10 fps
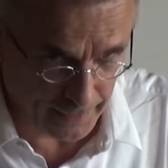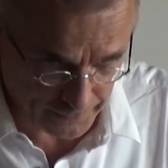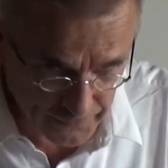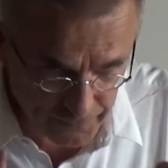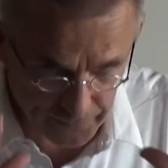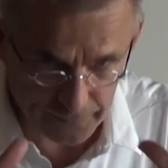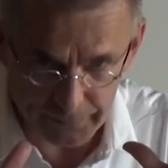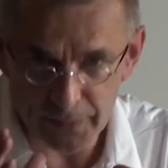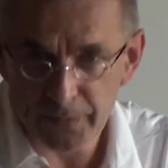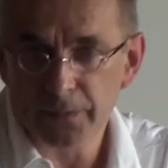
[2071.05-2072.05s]
This
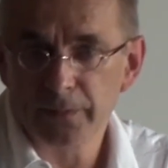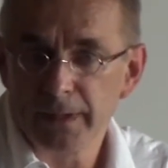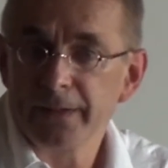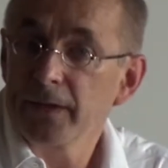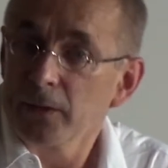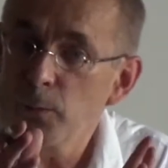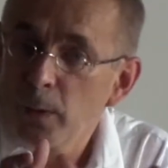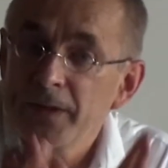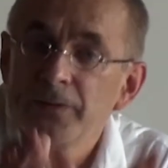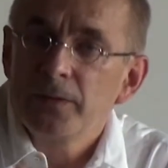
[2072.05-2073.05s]
is, let's say,
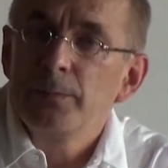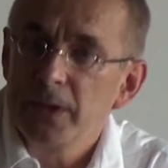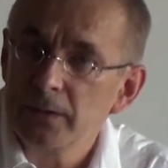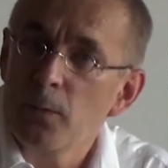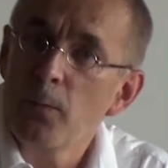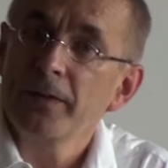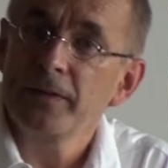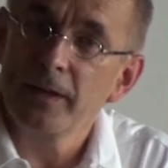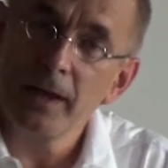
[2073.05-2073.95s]
what does it mean? What